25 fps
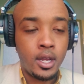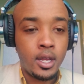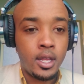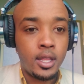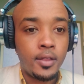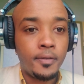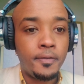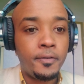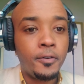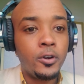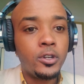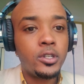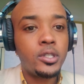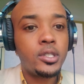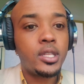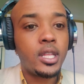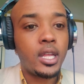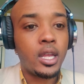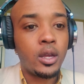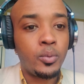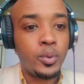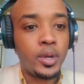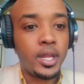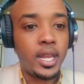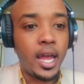The first
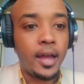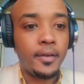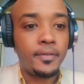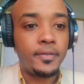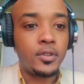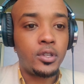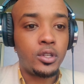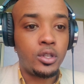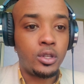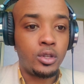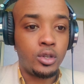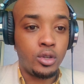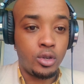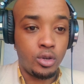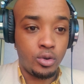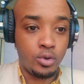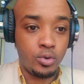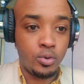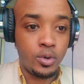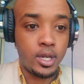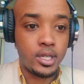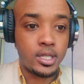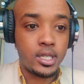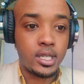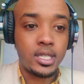thing we'd have to
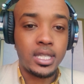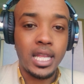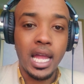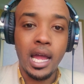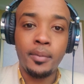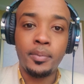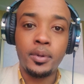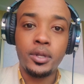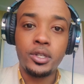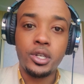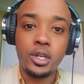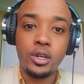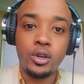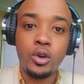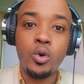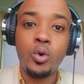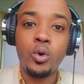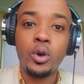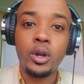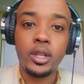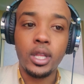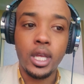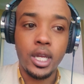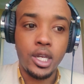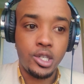do is establish a
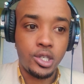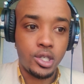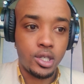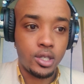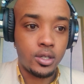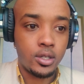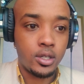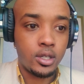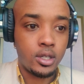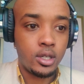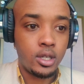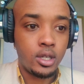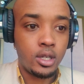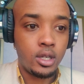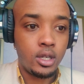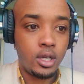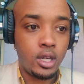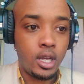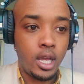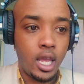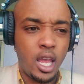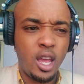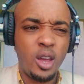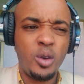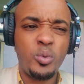correlation.
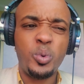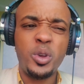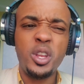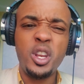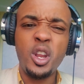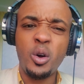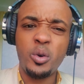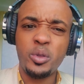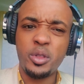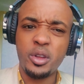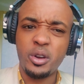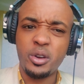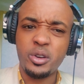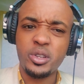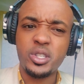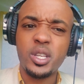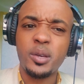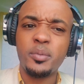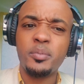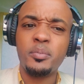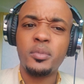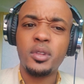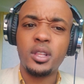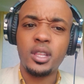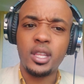And we know there are
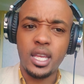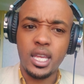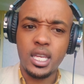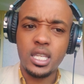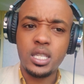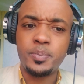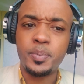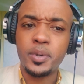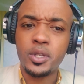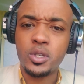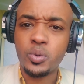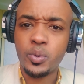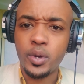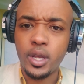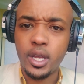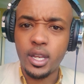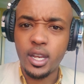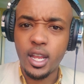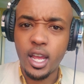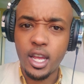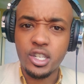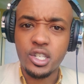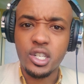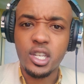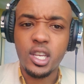some links between
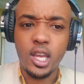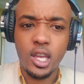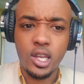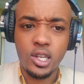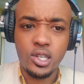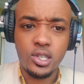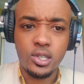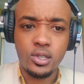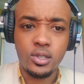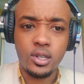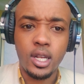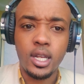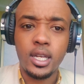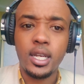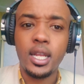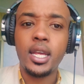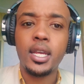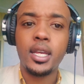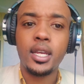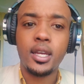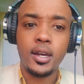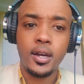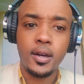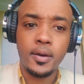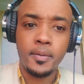education and
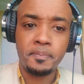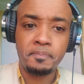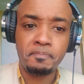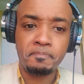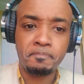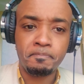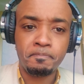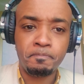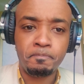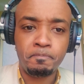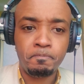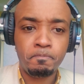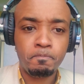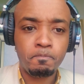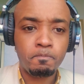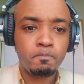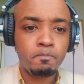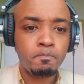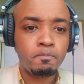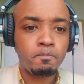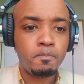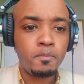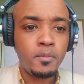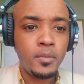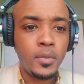income.
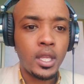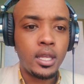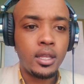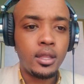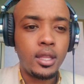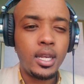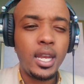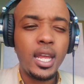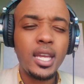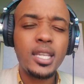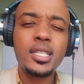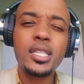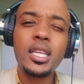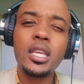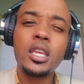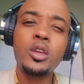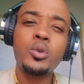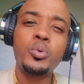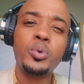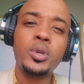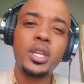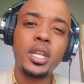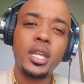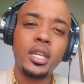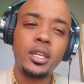The next thing you
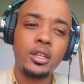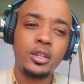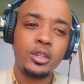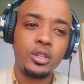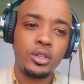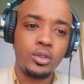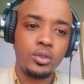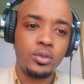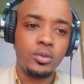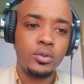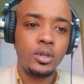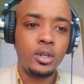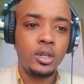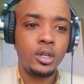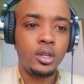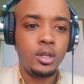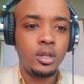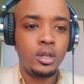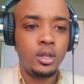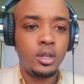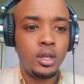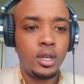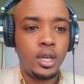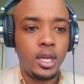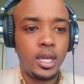would need to do
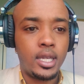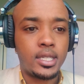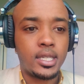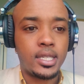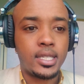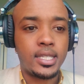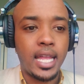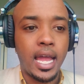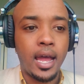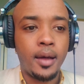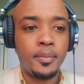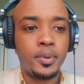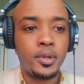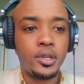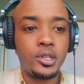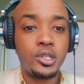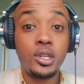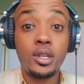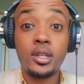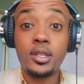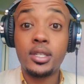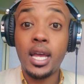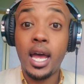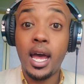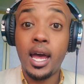is establish
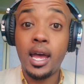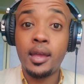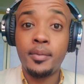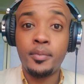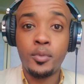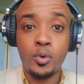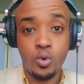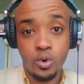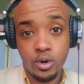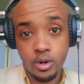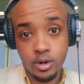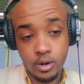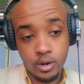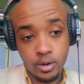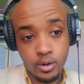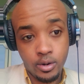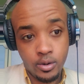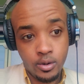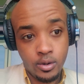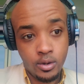time order.